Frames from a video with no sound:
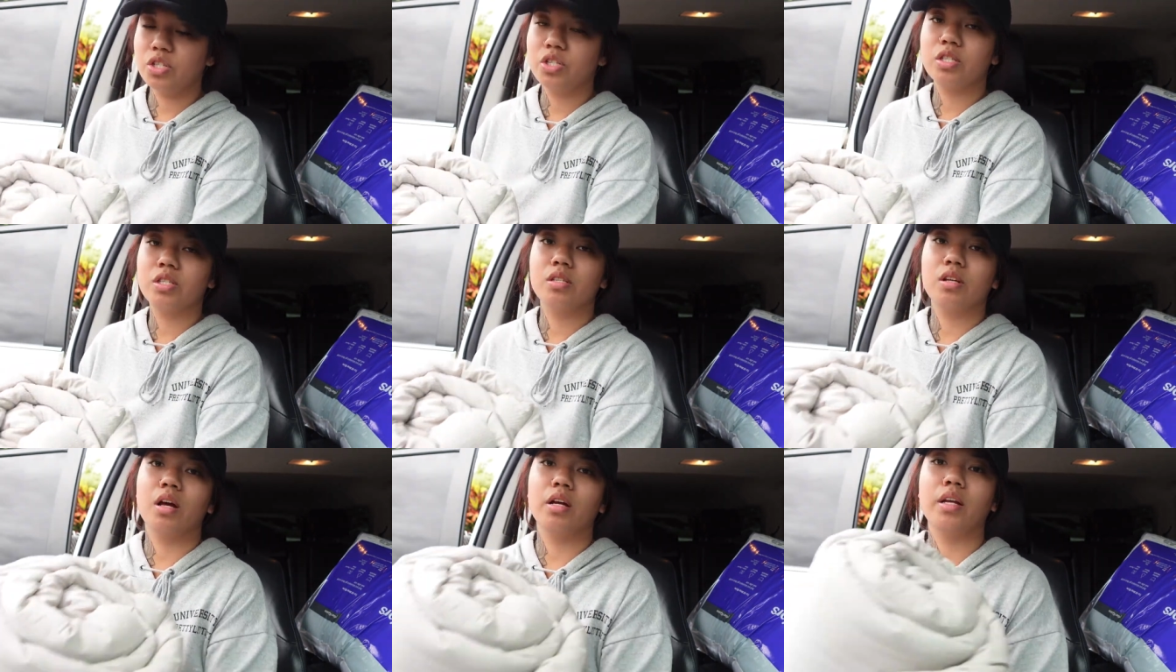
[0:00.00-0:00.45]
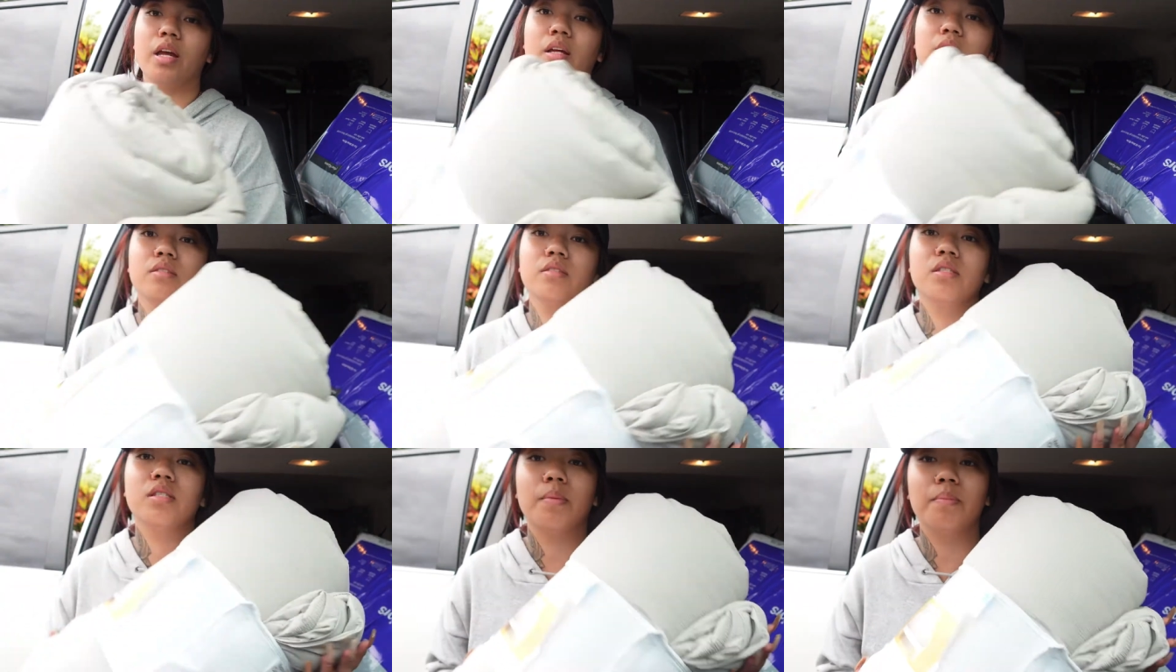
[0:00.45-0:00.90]
Just,
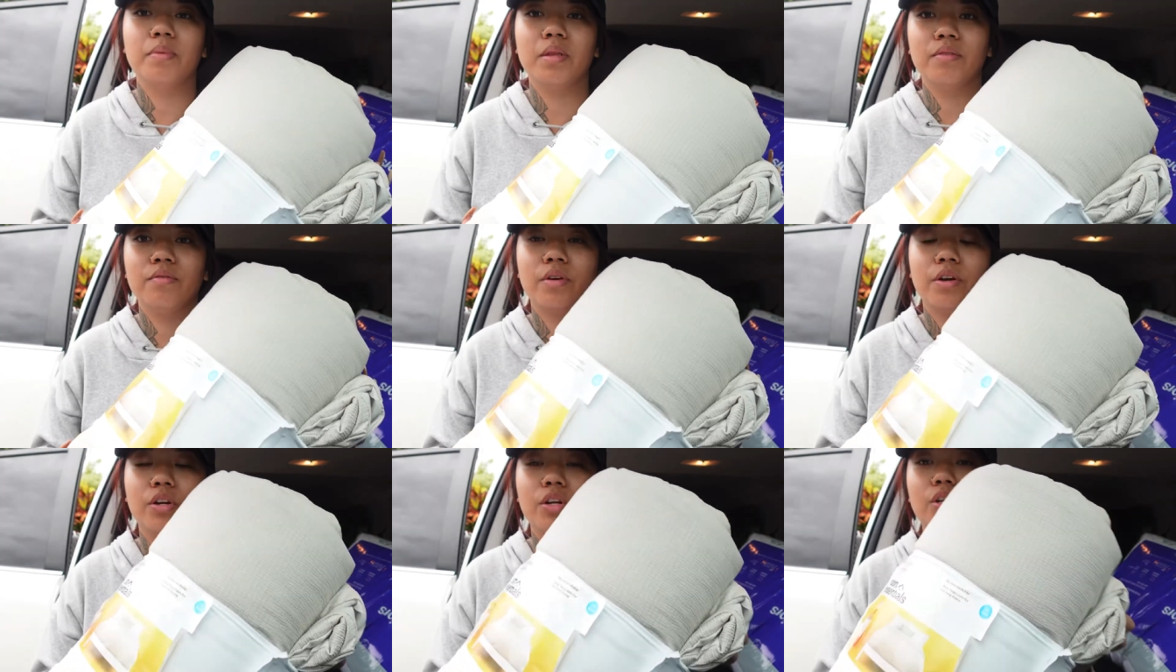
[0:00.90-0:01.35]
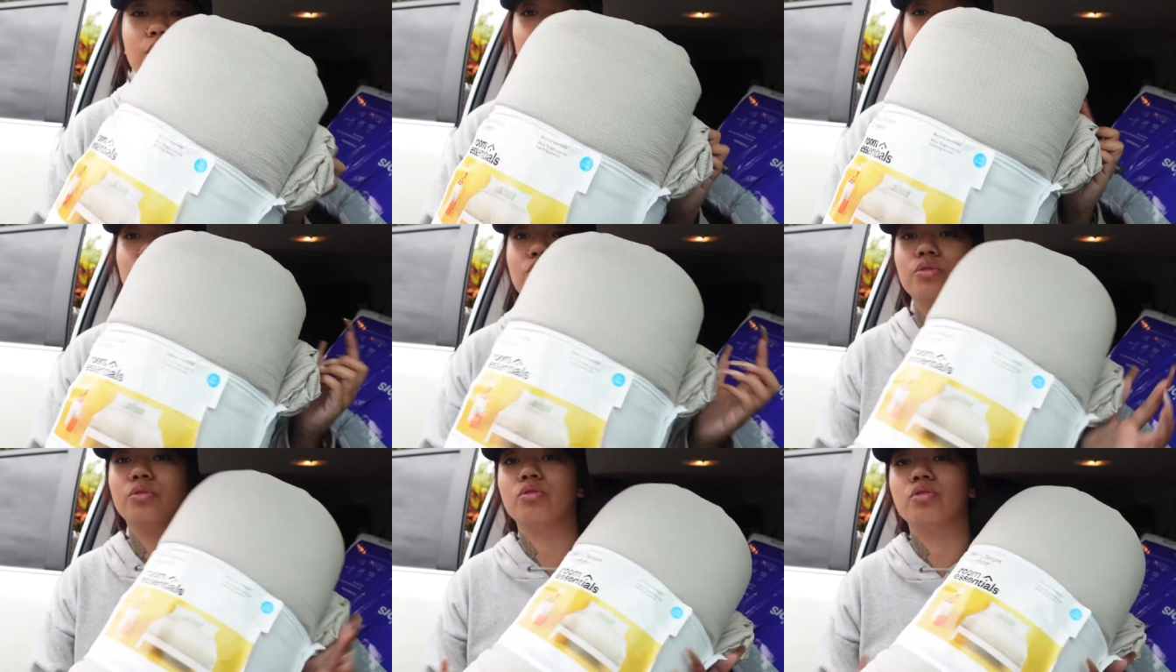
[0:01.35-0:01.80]
again, something very
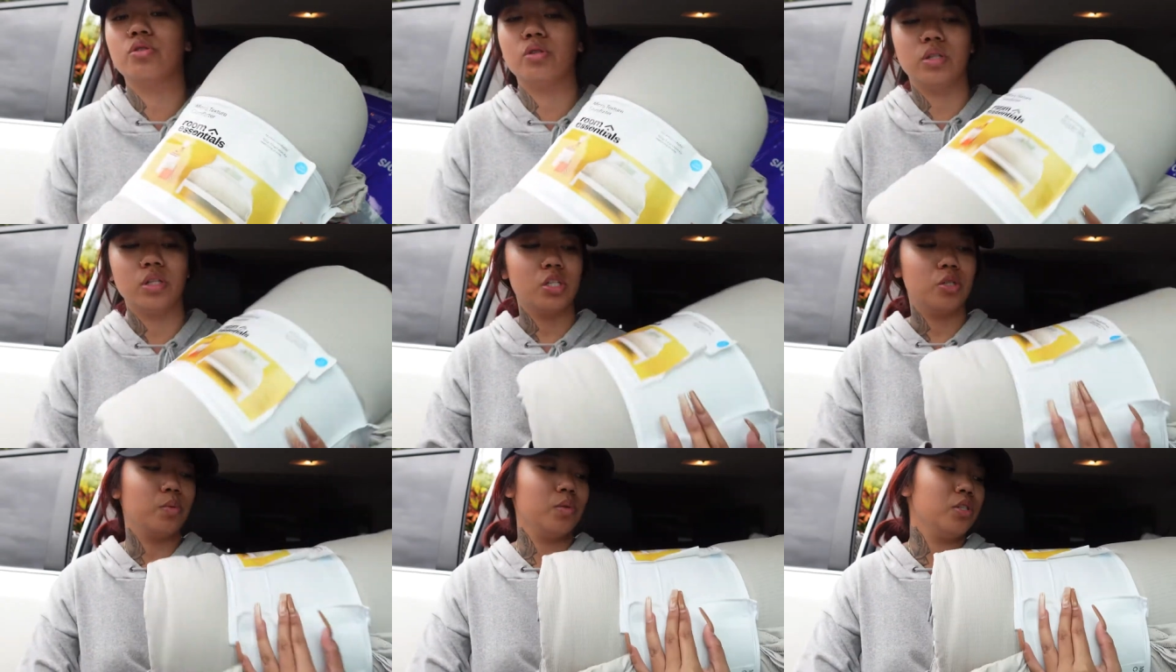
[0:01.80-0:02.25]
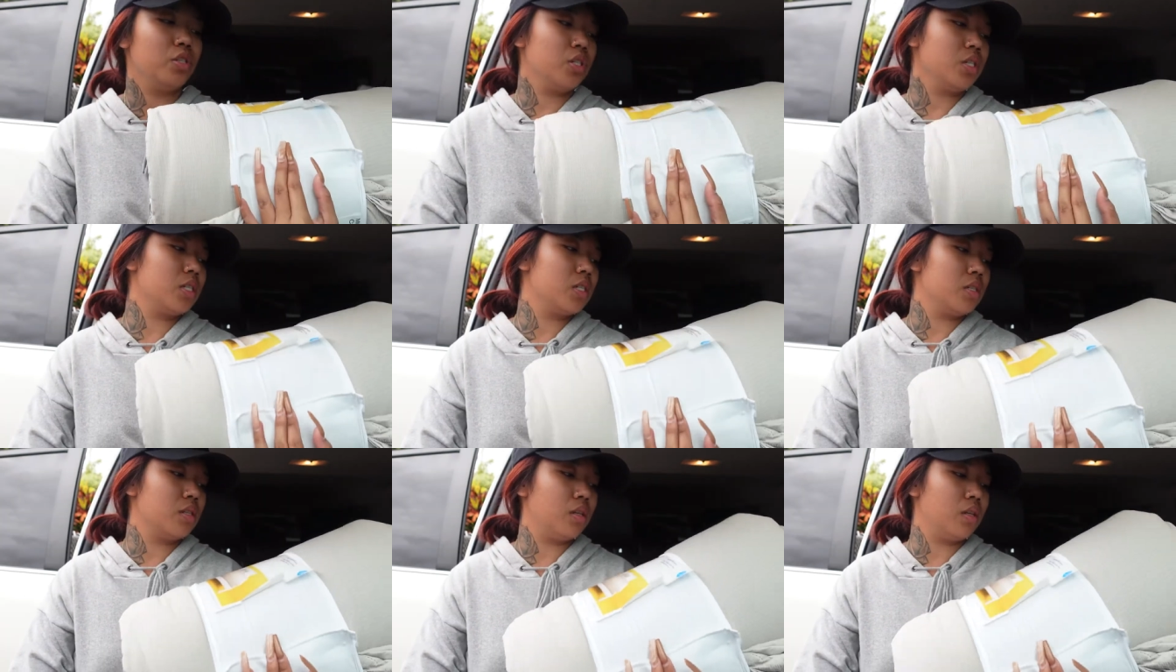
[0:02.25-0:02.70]
neutral. So this one's
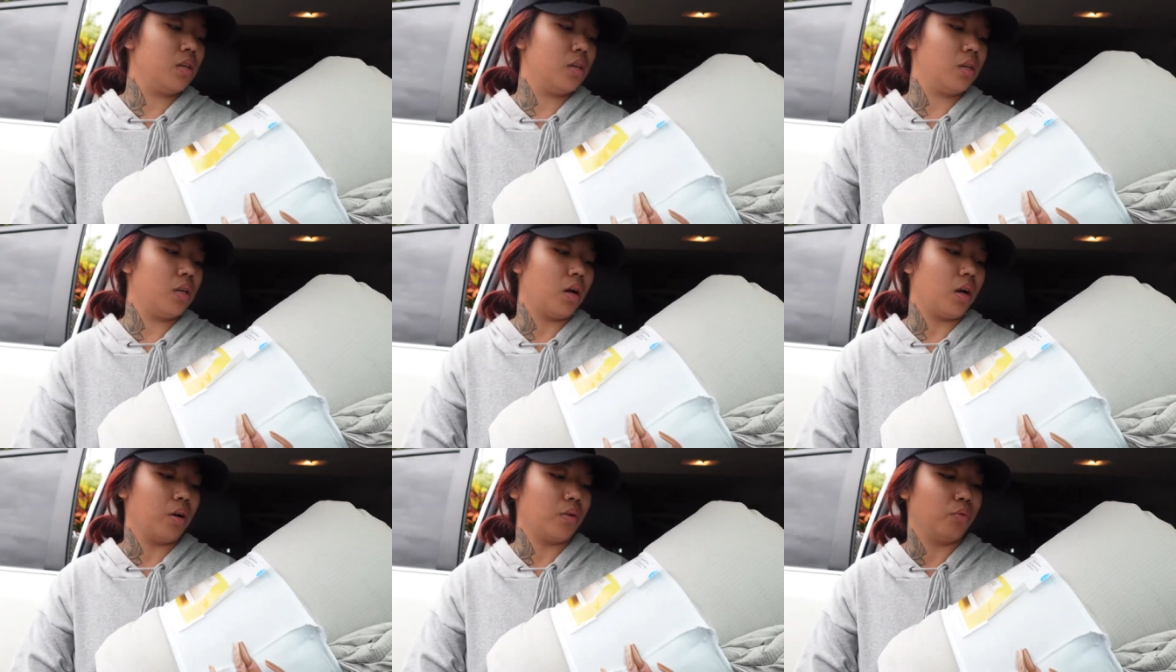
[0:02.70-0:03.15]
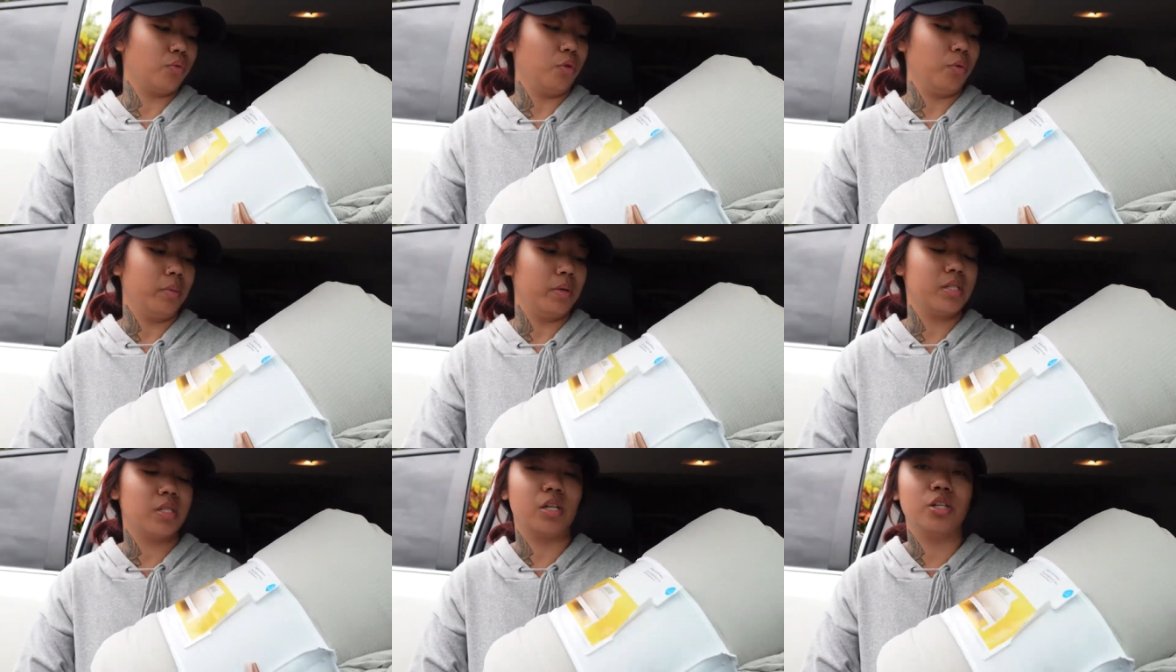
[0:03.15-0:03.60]
just the uh,
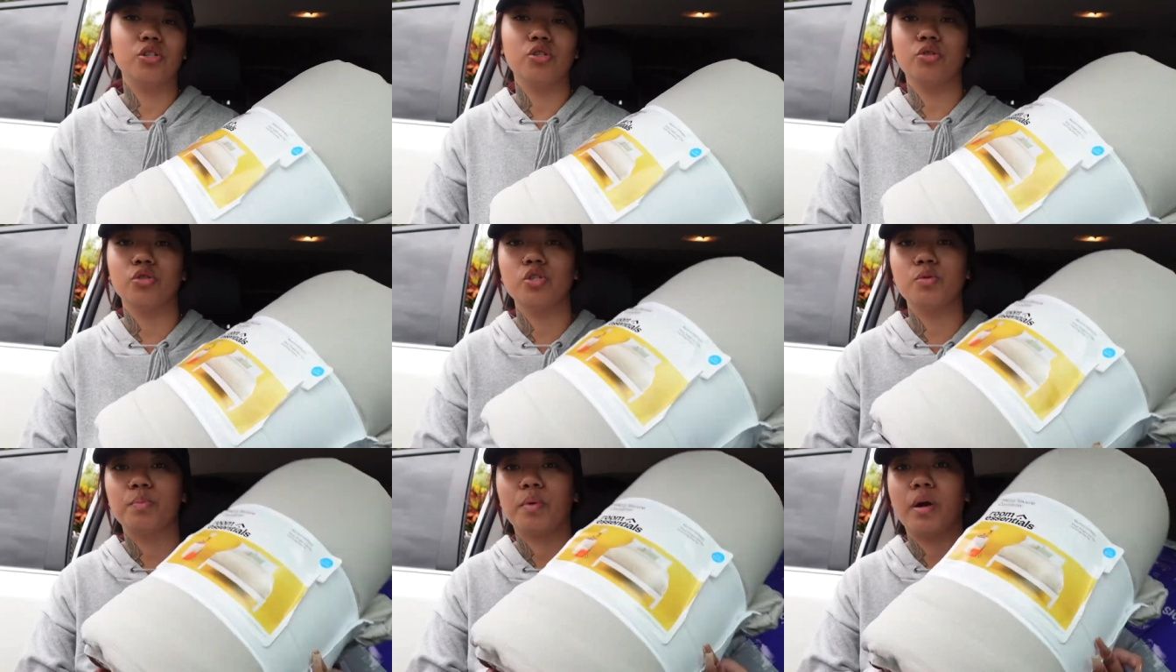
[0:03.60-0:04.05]
Room Essentials